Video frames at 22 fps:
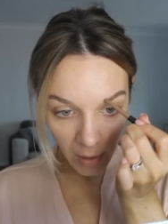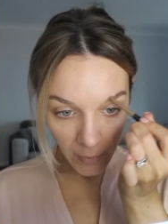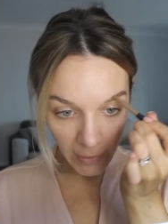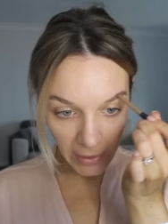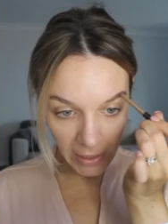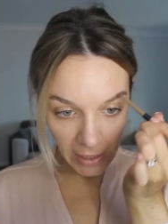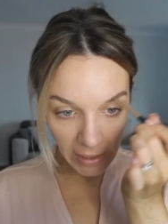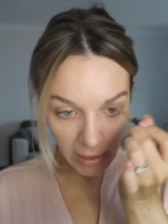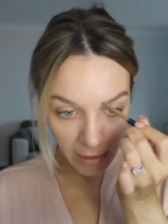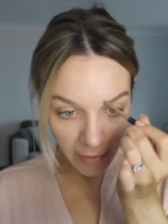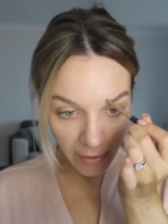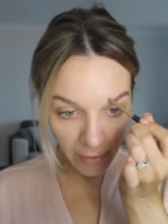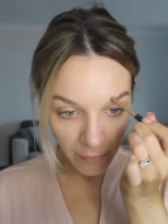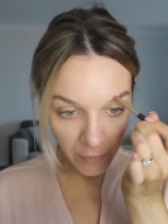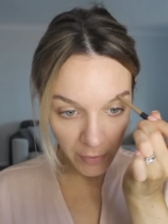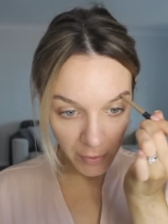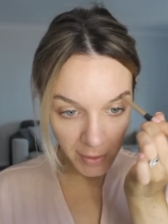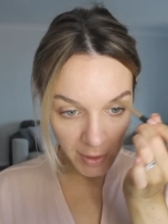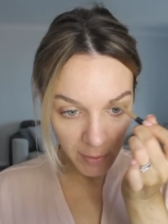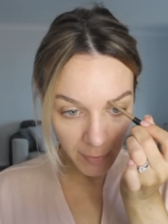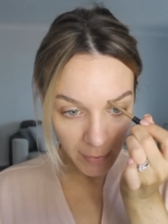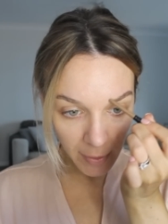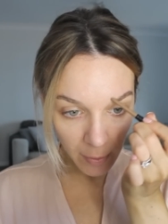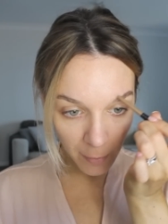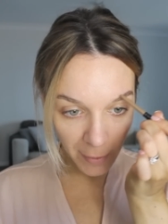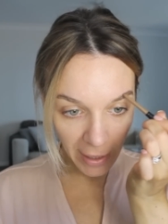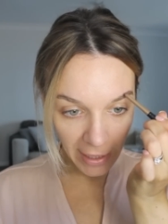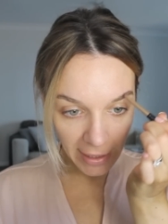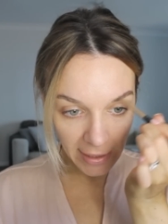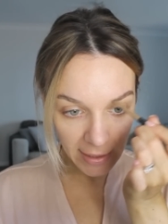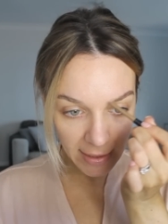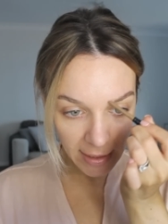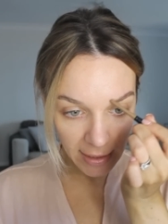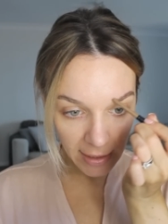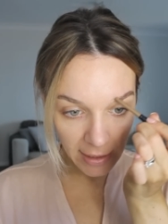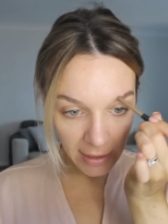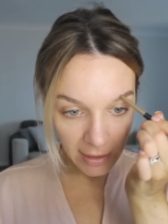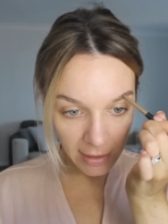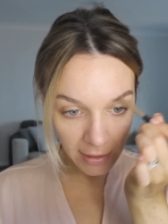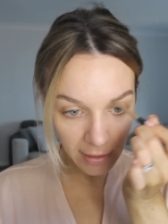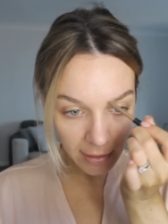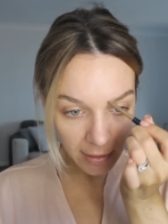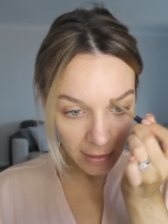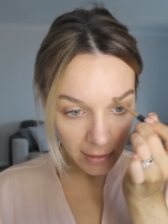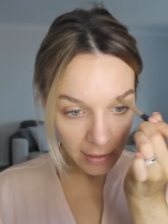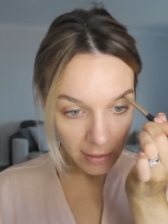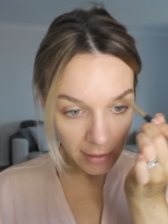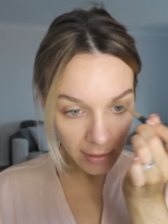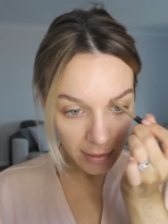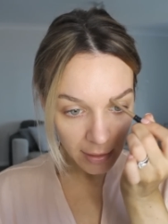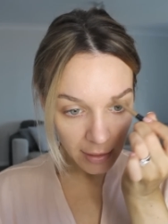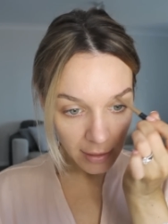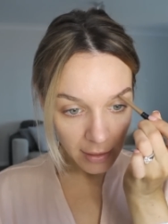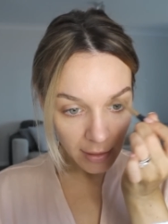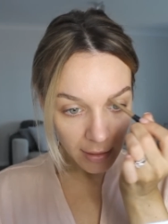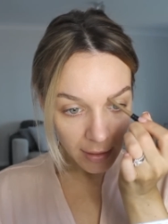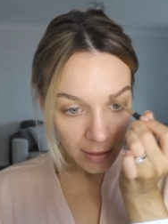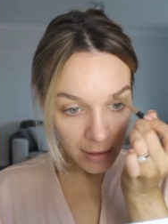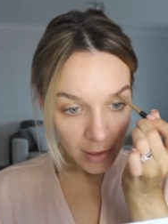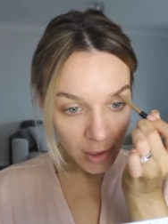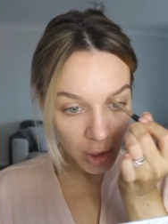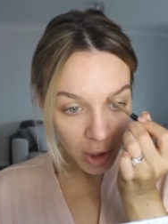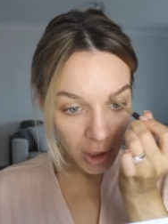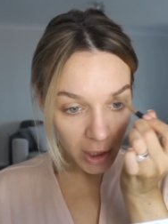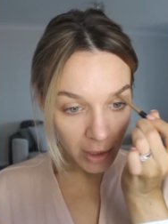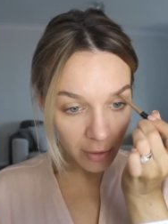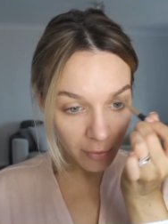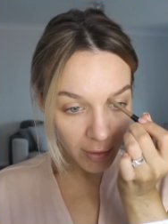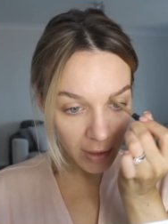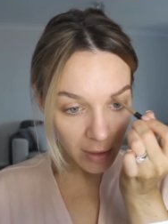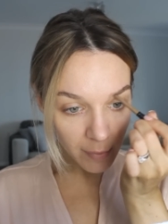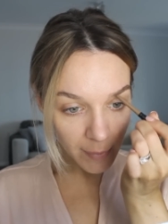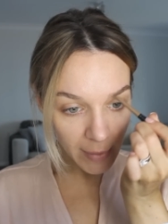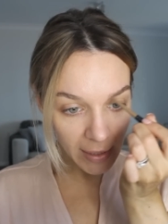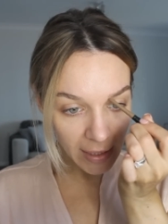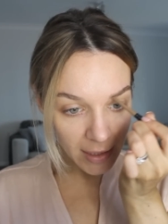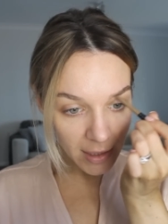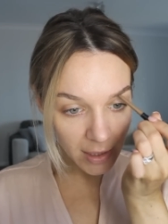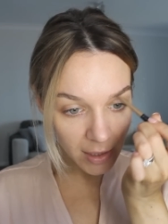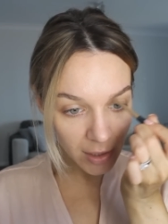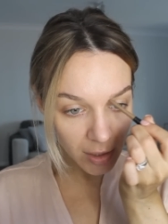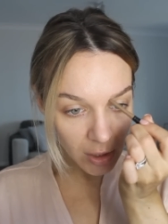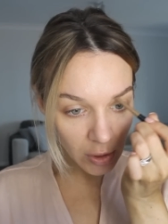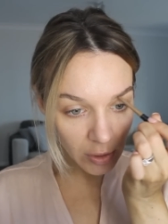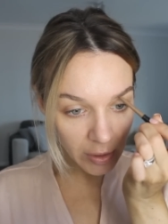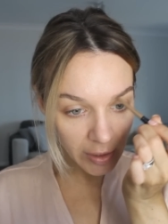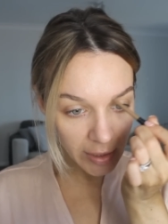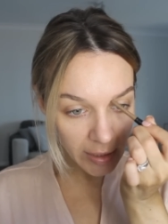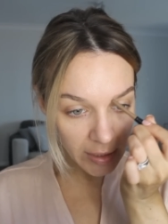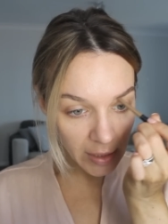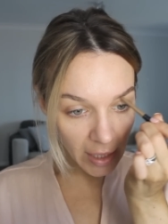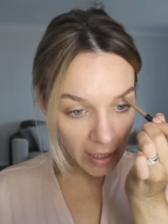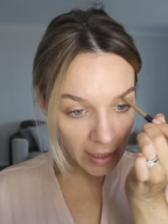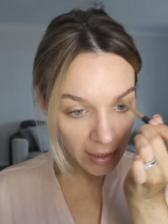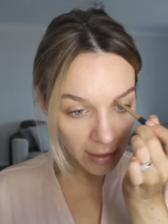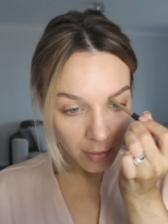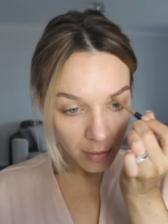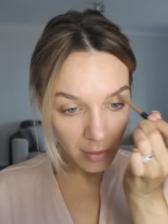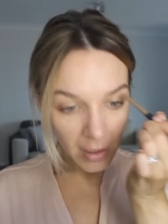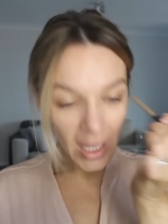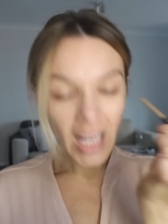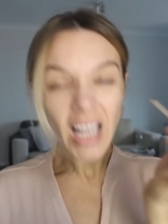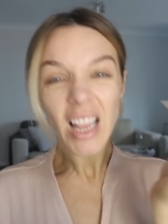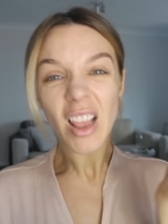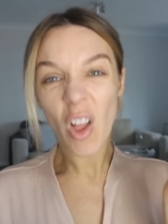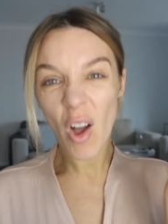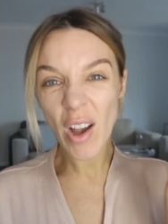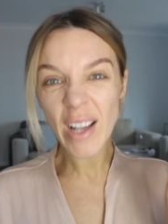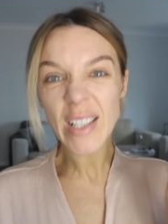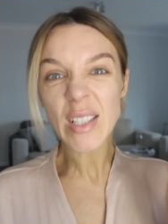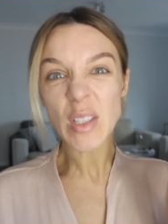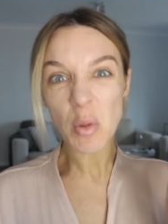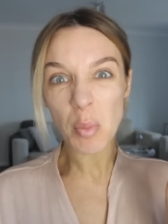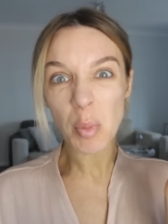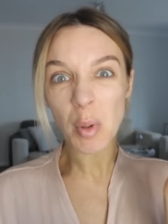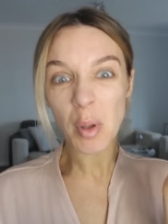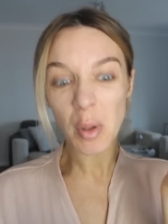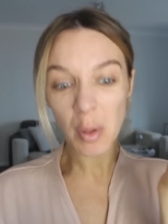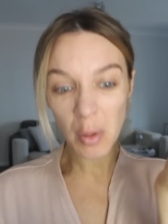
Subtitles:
And when anything feels a bit waxy, generally means that it's going to stay. Like super